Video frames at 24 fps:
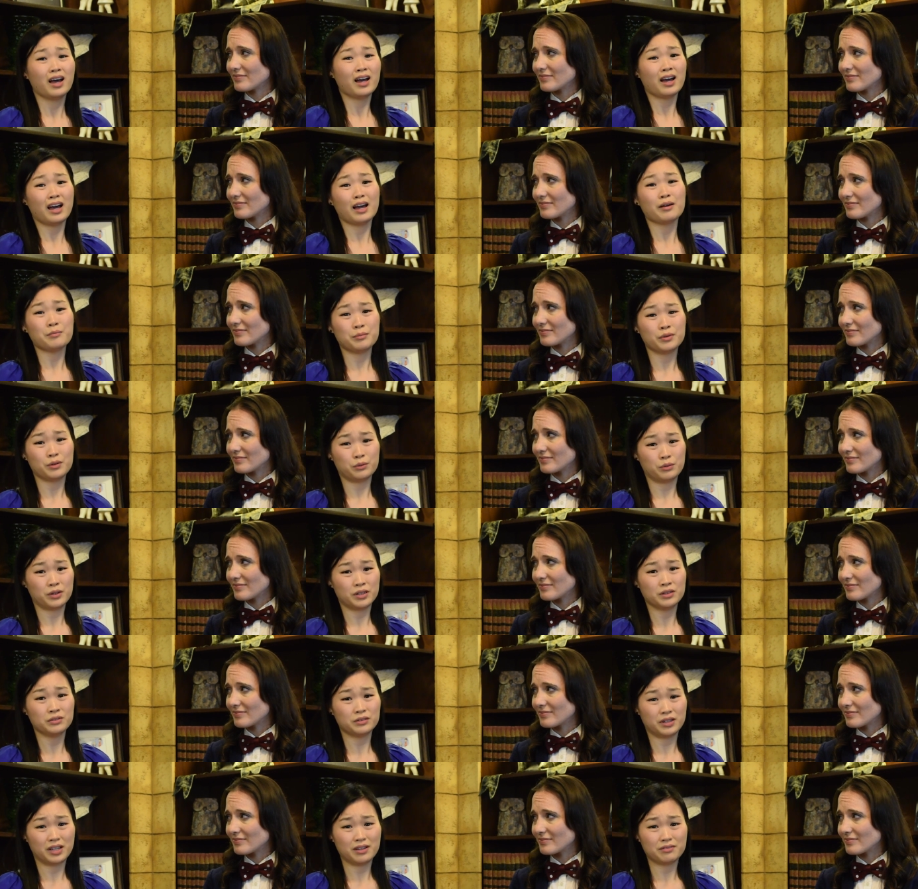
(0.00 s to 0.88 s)
Speaker 1: I'm the
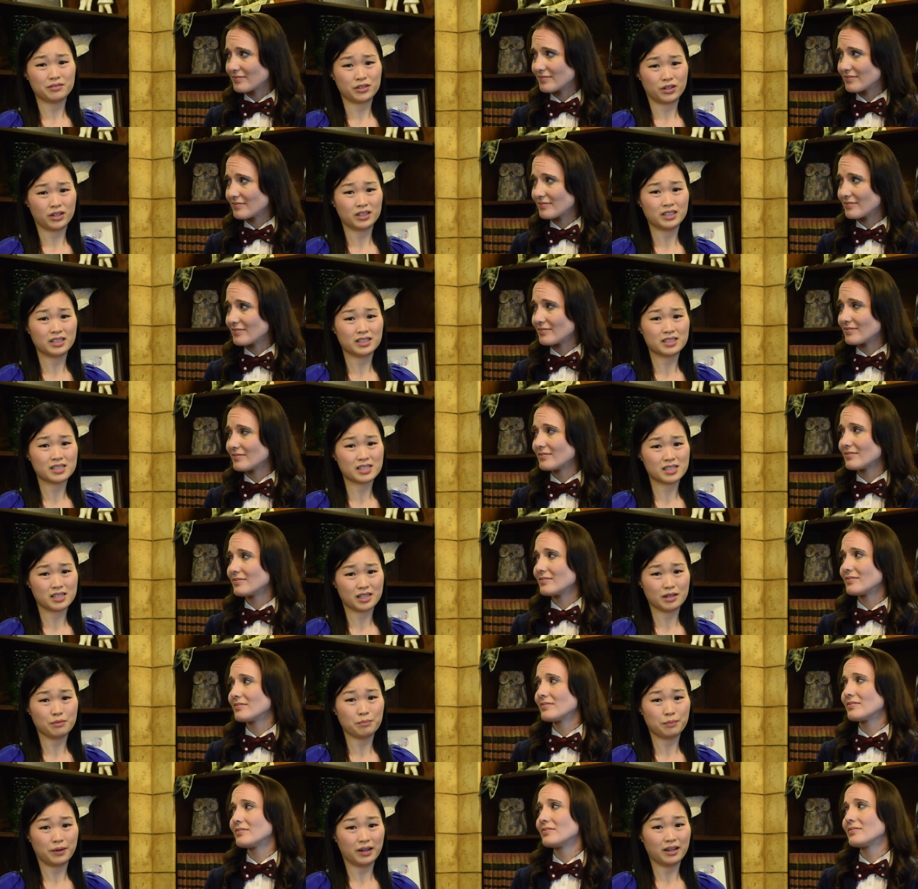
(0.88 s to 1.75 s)
one who gave Donni the
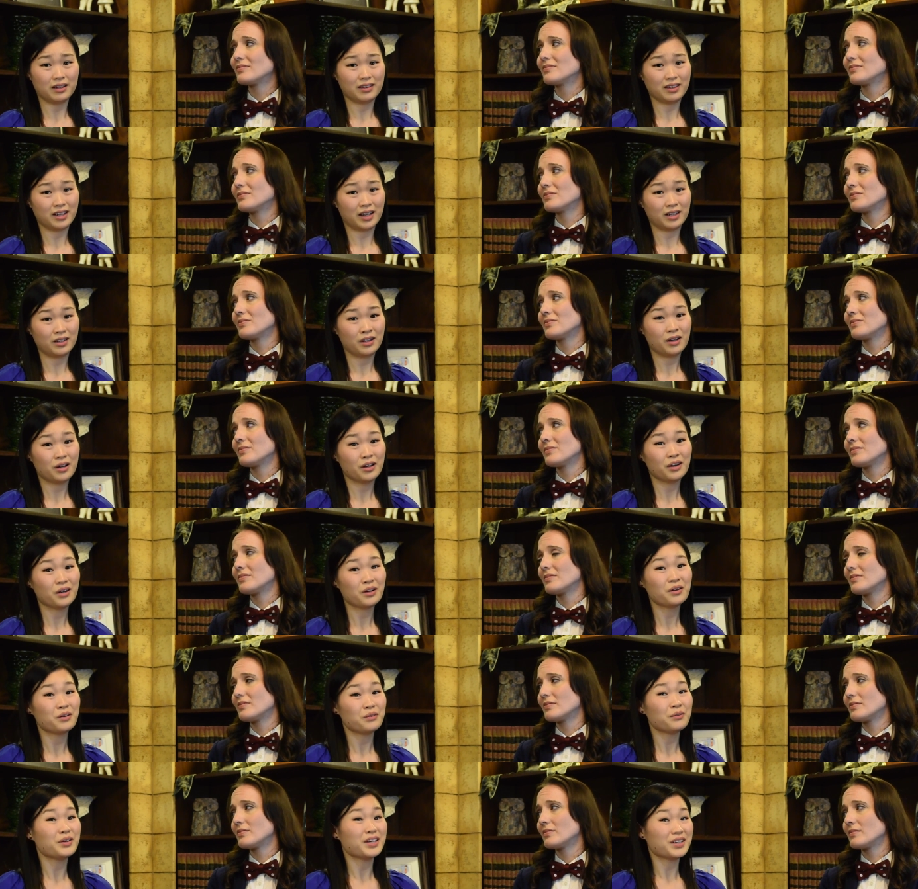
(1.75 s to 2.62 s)
sleep aid that
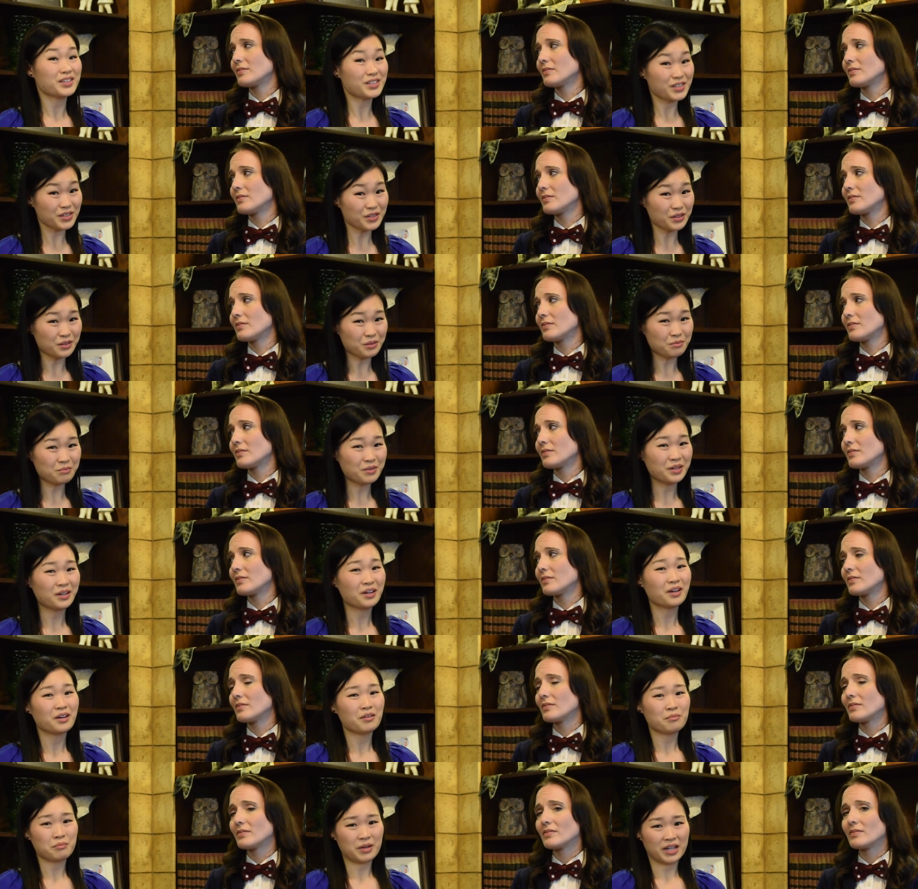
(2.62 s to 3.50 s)
we assume
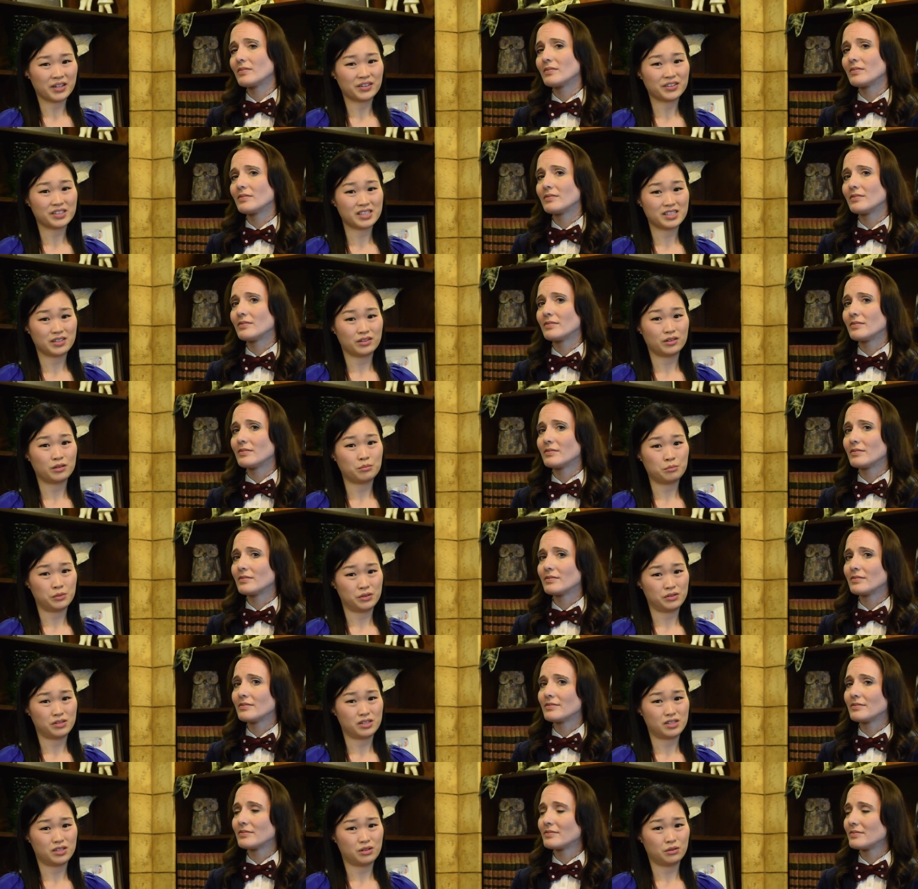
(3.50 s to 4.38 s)
made her steal the
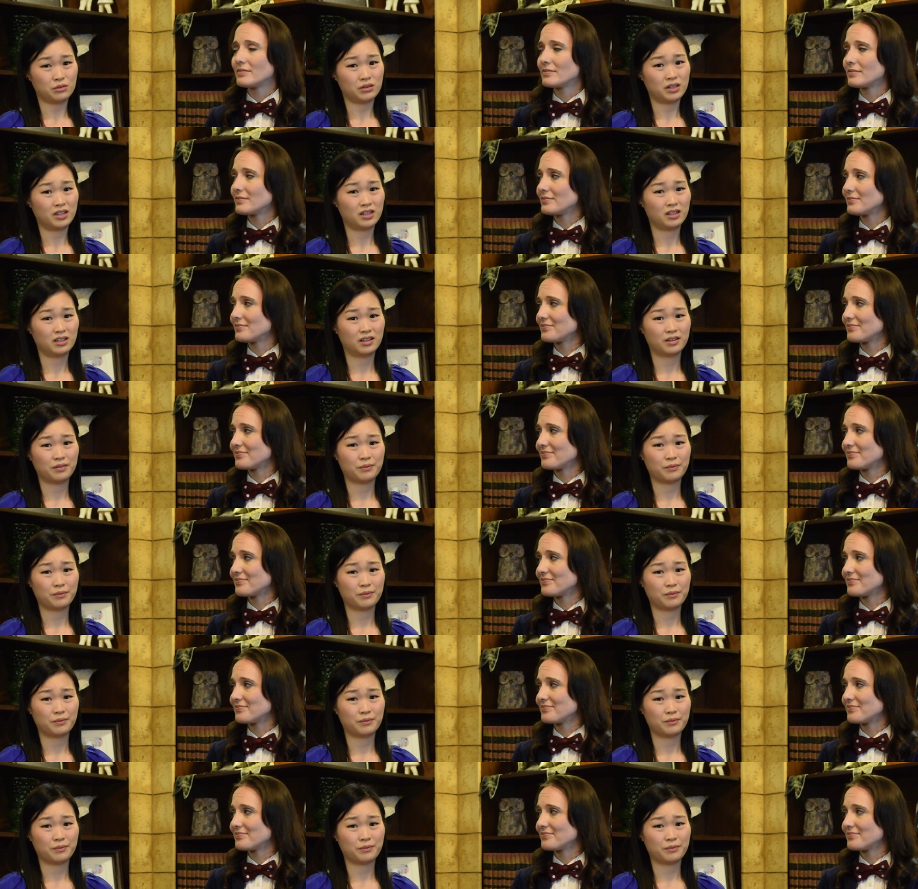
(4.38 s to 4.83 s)
moonstone.